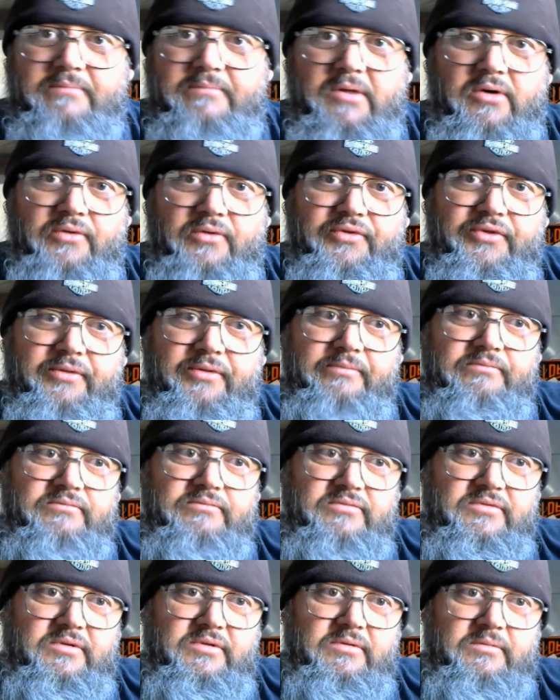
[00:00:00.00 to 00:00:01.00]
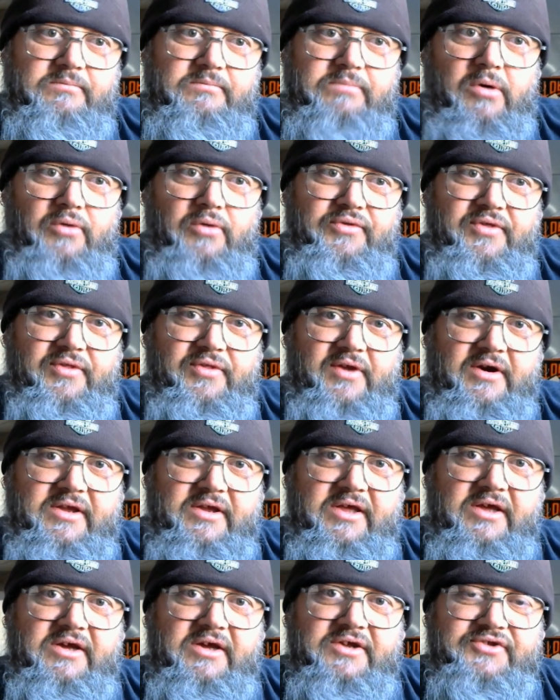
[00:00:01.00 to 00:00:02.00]
both of their
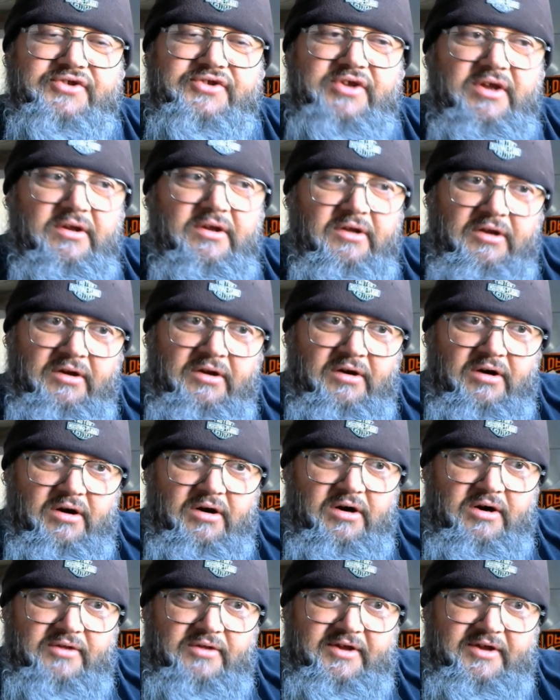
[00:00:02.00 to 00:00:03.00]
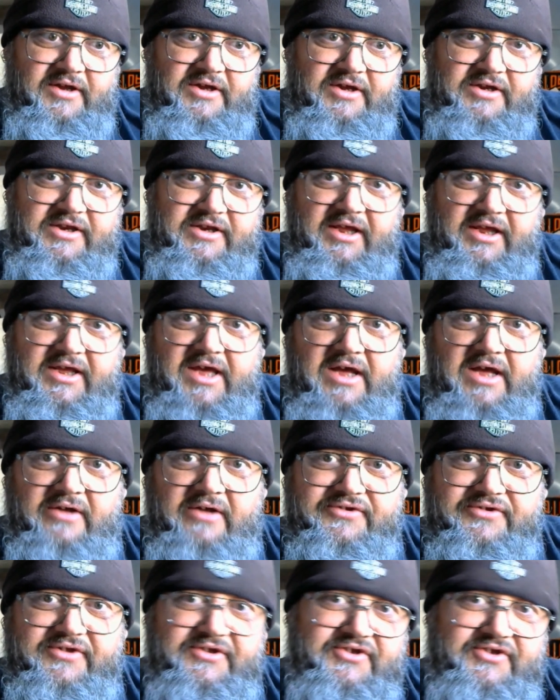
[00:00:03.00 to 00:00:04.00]
kits are the
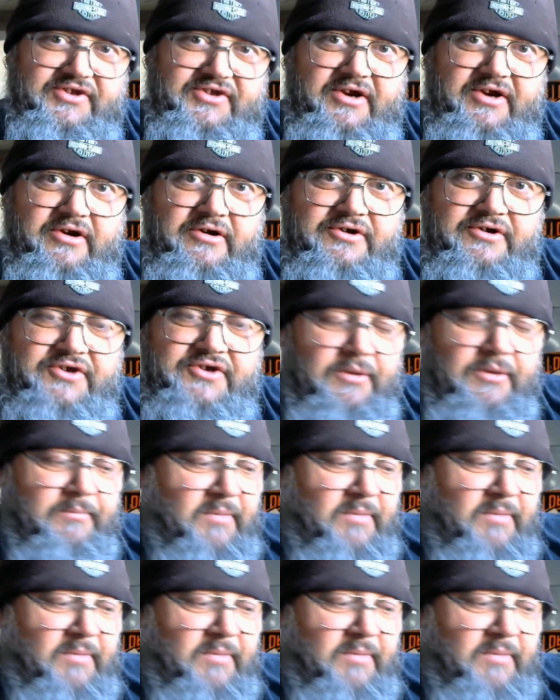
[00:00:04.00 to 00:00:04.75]
decals, the stickers.